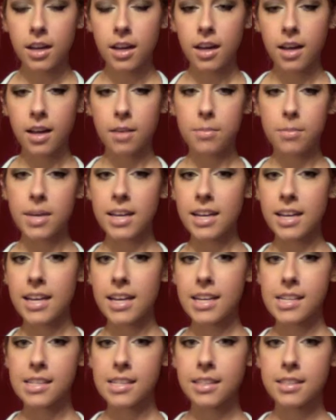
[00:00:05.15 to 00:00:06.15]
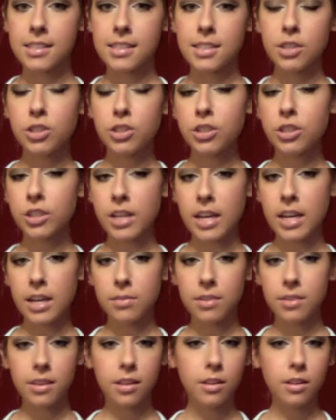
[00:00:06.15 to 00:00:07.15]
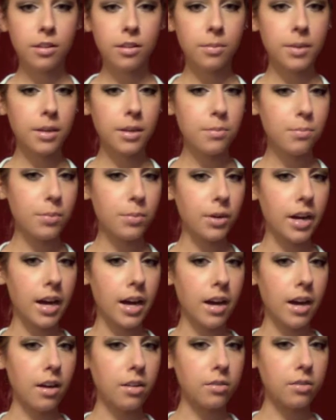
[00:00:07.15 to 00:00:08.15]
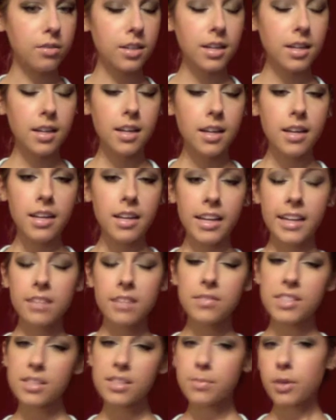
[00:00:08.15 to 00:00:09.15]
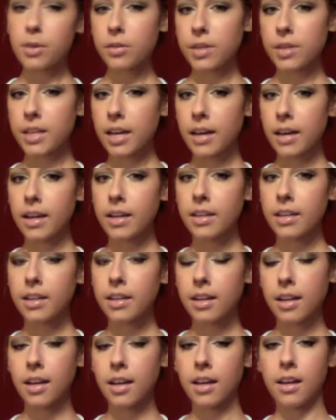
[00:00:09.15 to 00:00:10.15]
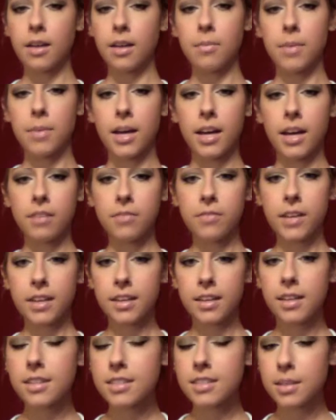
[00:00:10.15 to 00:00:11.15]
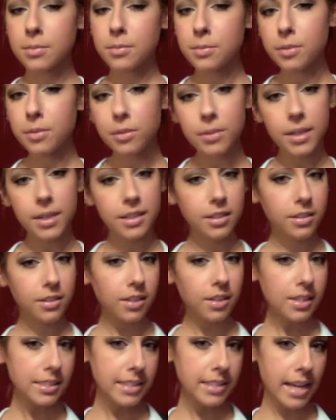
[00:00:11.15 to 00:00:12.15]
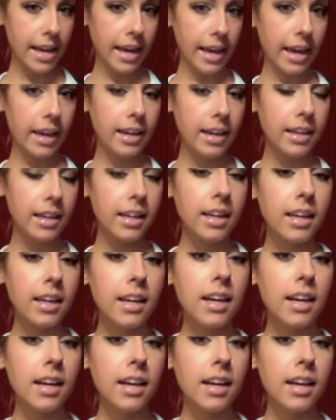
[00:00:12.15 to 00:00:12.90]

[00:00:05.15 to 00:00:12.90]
It is green with a little bit of brown, kind of a smoky eye. I find it acceptable to wear during the day.